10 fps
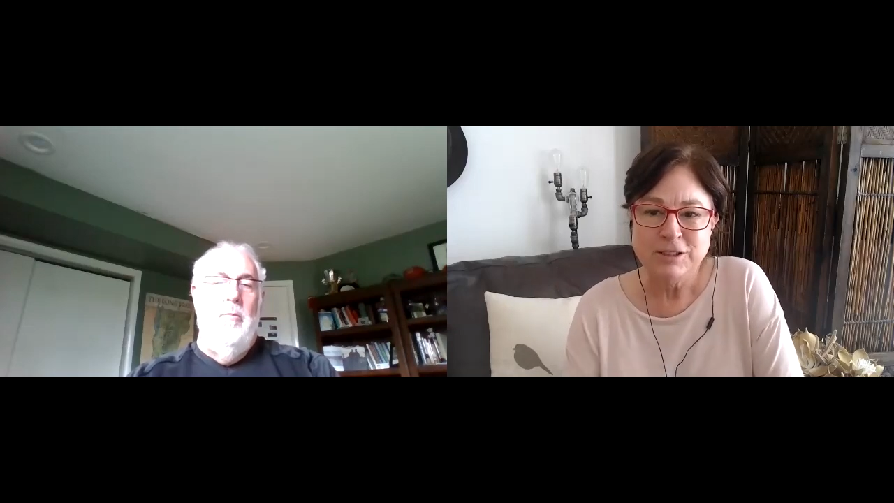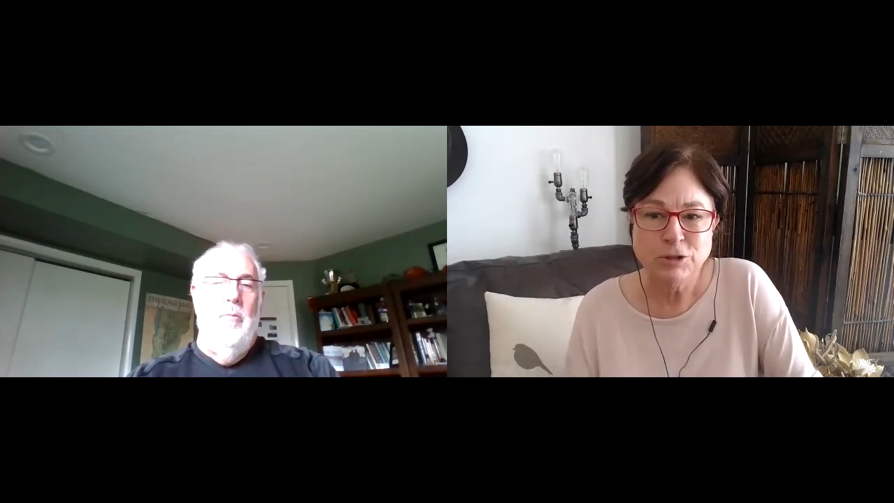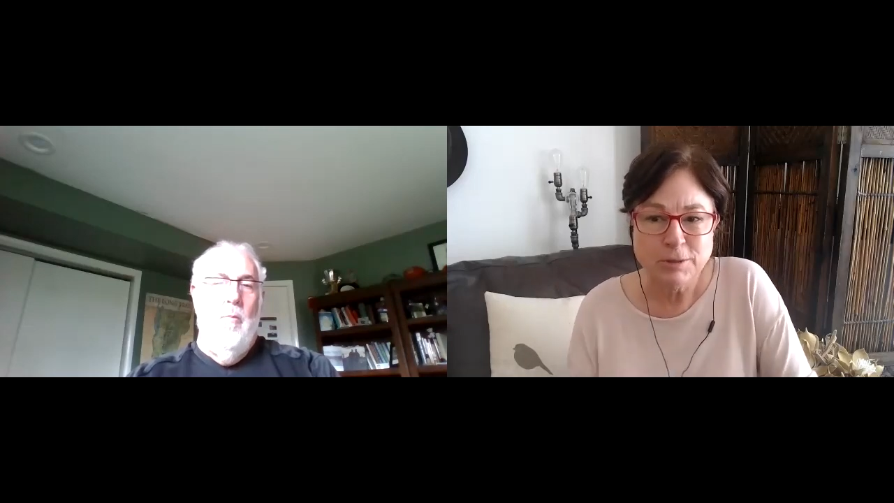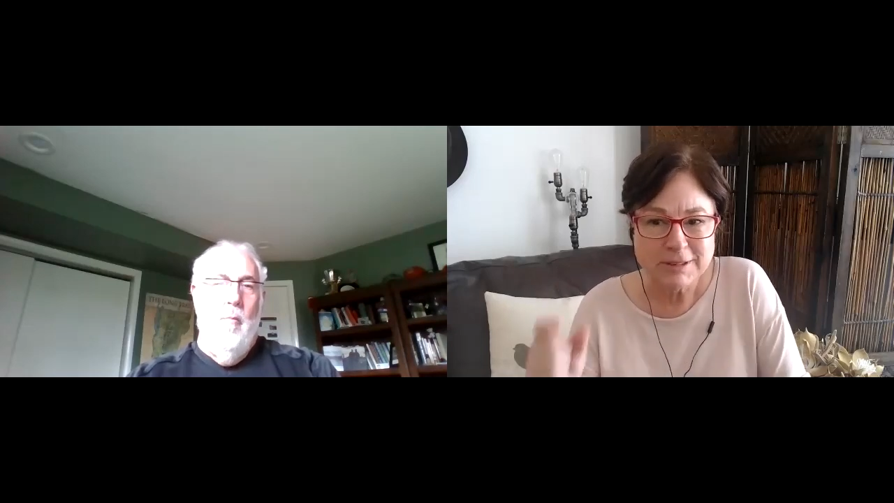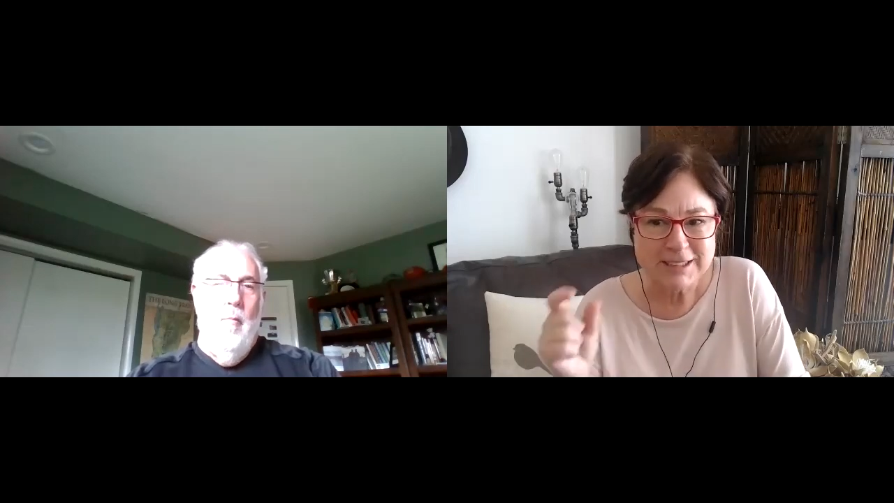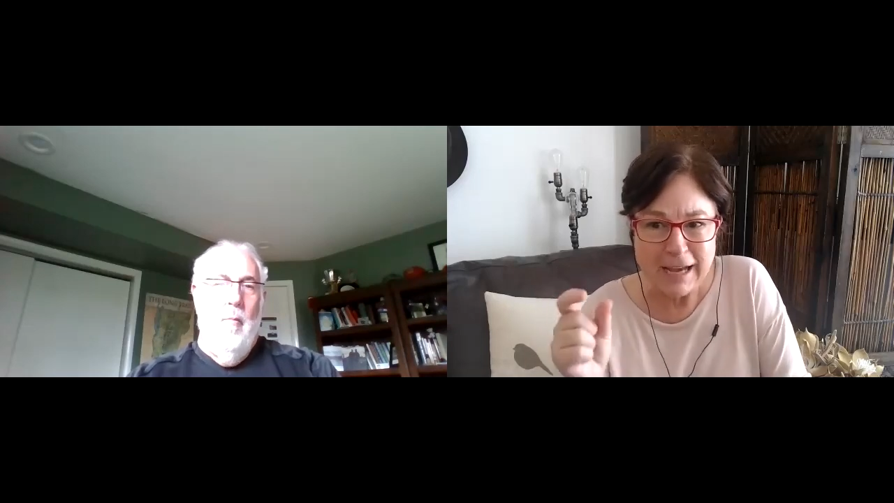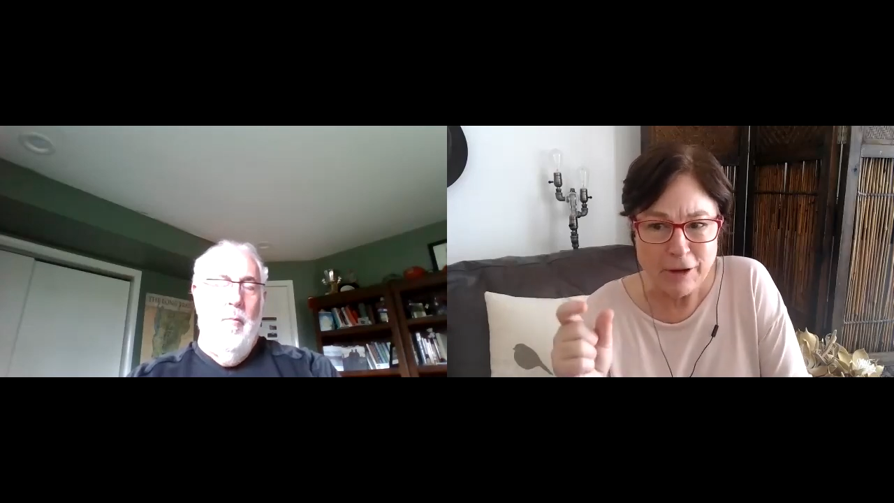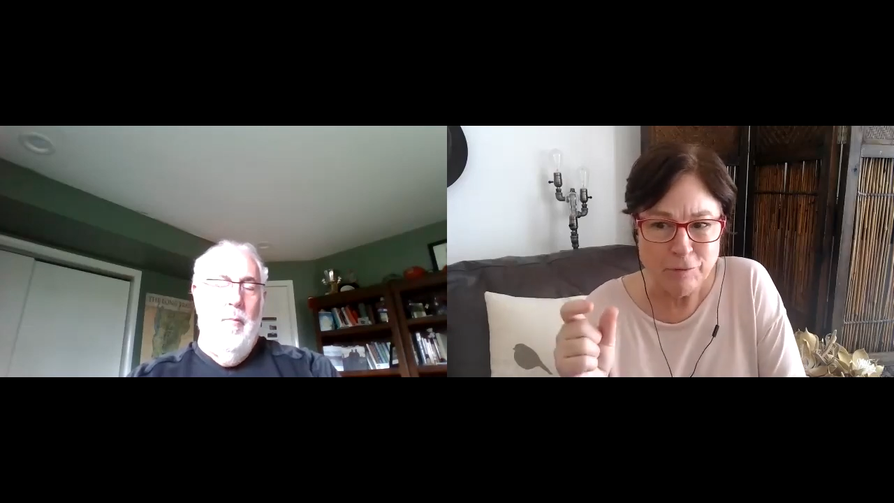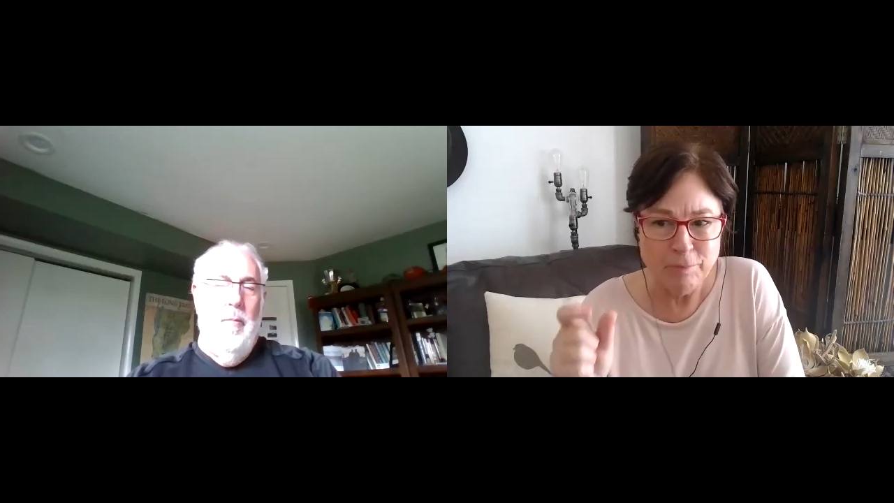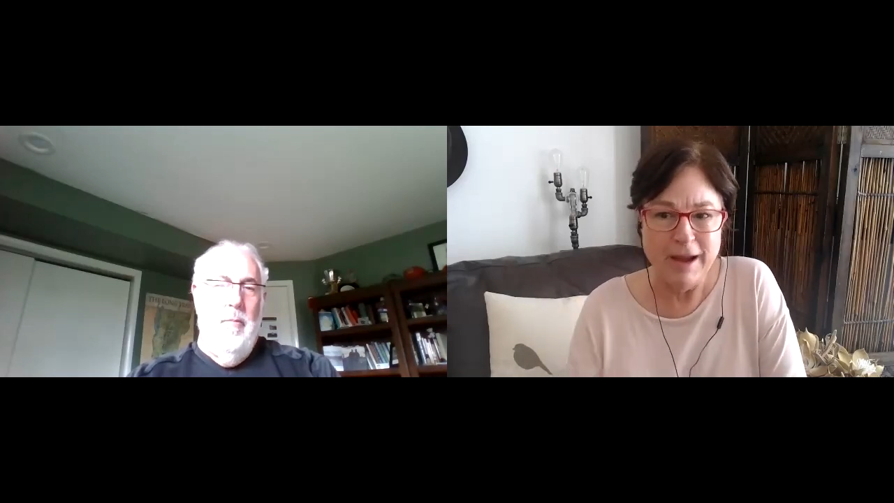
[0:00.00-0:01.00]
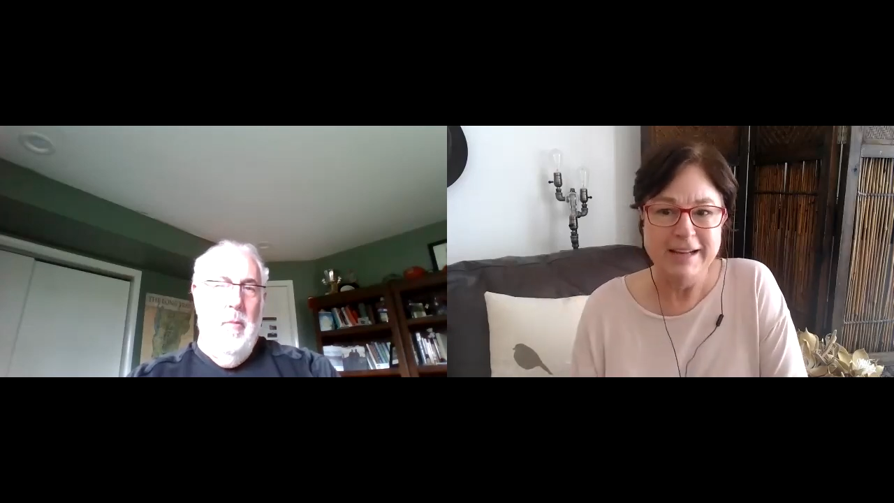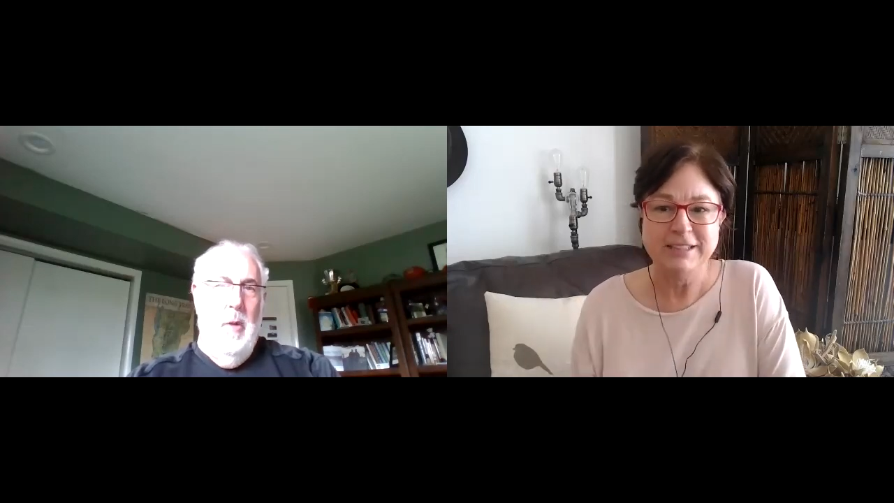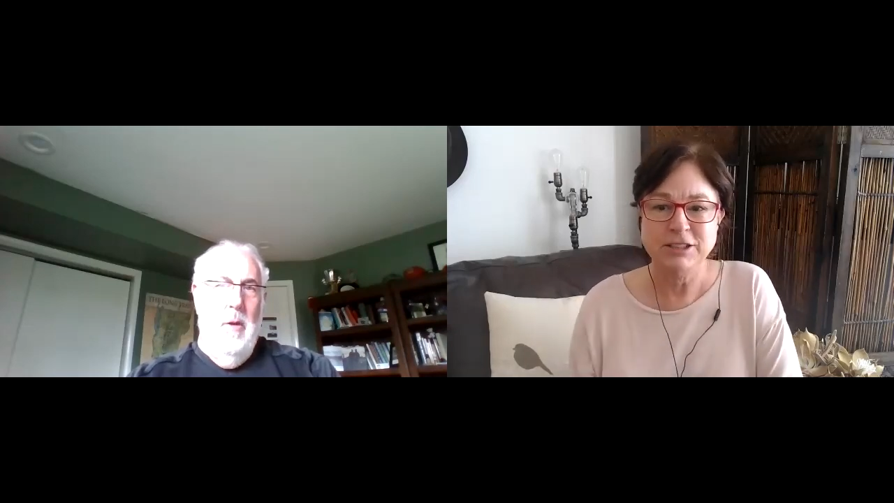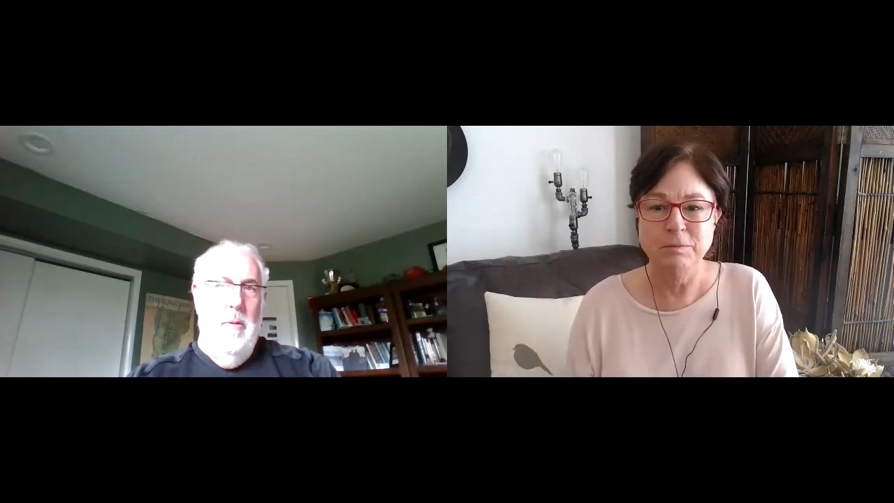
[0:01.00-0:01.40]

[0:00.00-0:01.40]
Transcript: terms of sound bites.